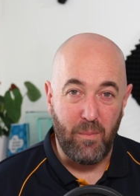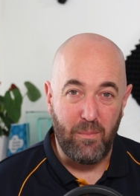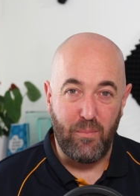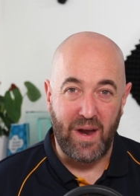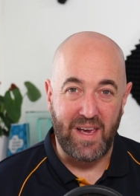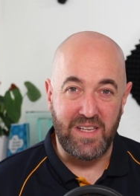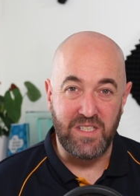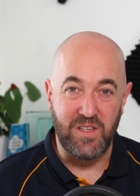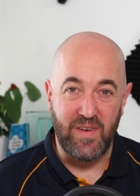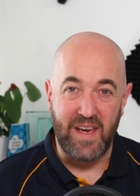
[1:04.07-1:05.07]

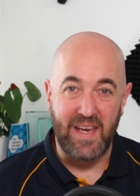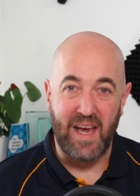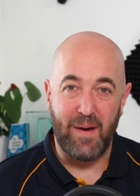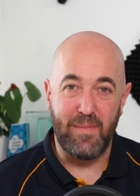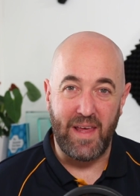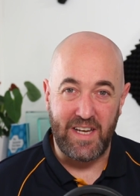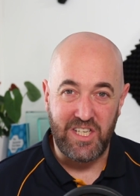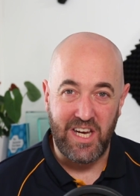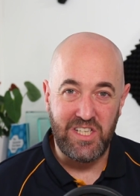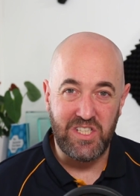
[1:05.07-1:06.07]
brackets of income that
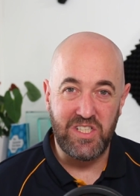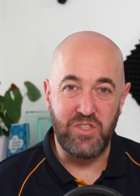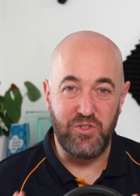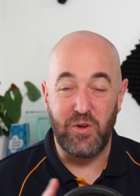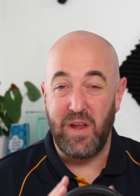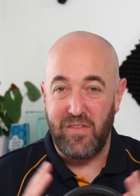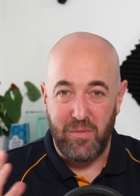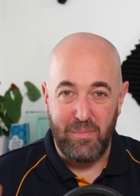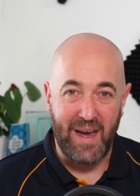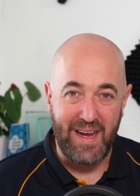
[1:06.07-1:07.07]
changes, you don't have to
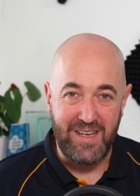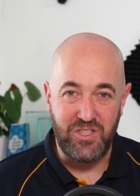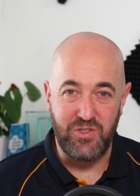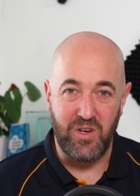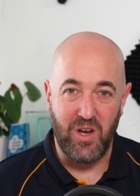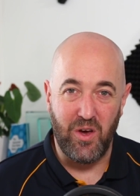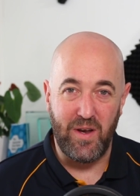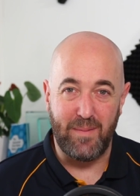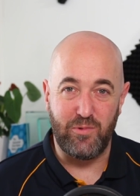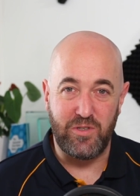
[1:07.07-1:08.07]
pay any student loan
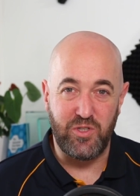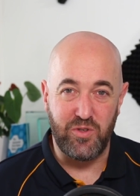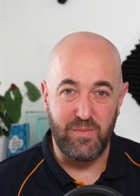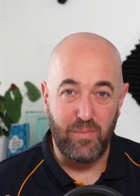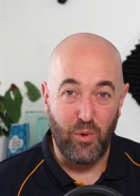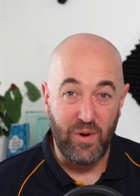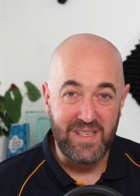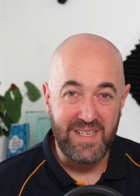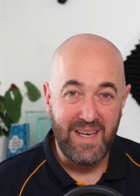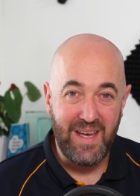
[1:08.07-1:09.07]
up to a certain
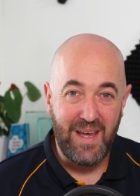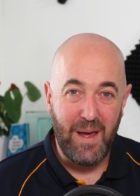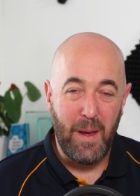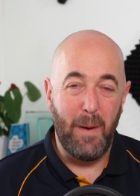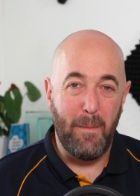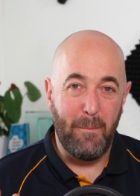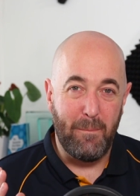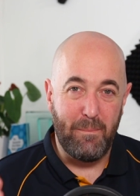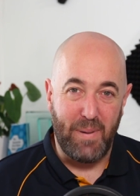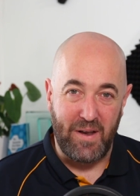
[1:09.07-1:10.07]
point.
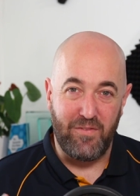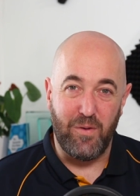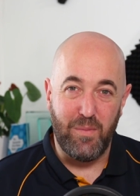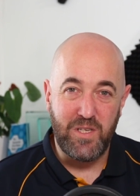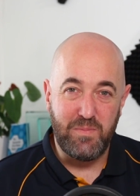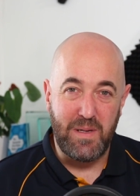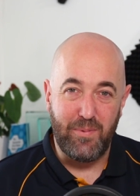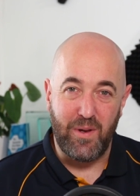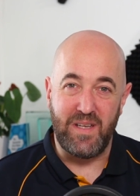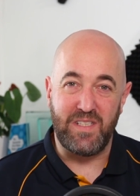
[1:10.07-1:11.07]
But for most
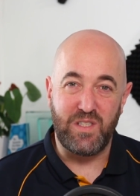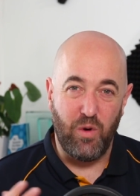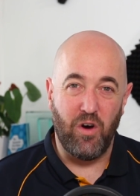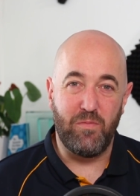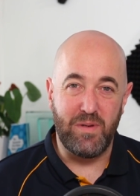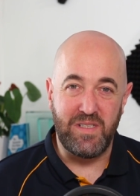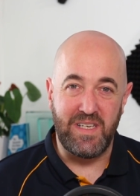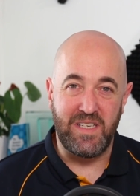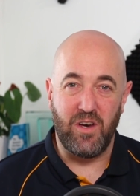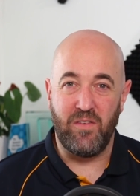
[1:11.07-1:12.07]
people, it's
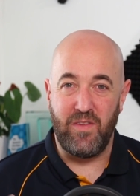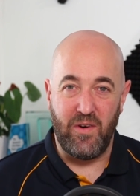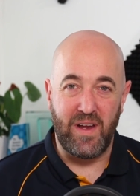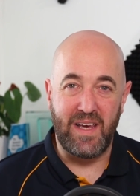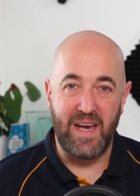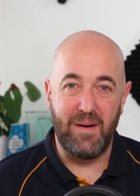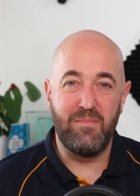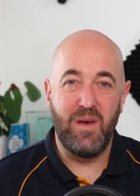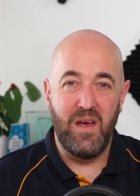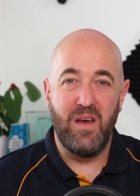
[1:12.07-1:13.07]
12% of their
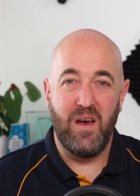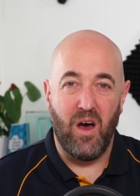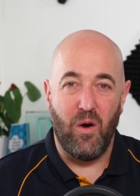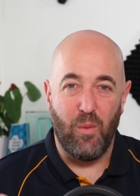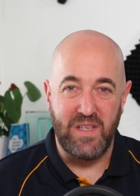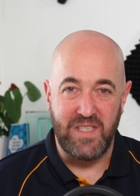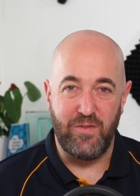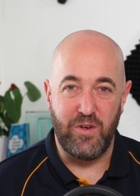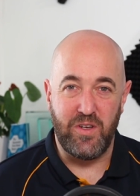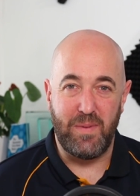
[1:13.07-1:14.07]
income once they've
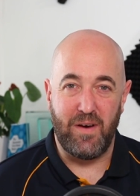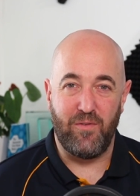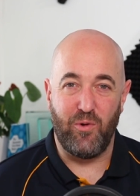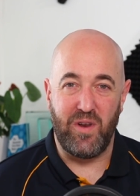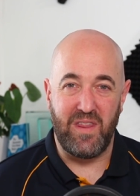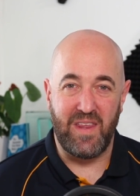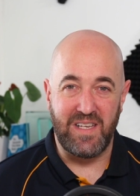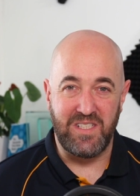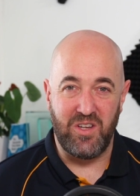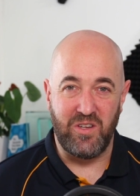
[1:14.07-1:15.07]
earned about
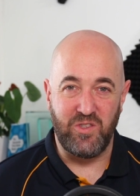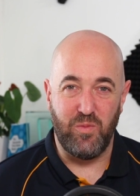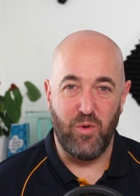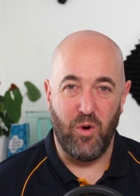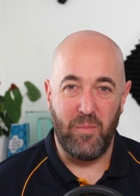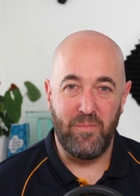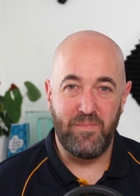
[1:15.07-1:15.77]
$14,000 or more.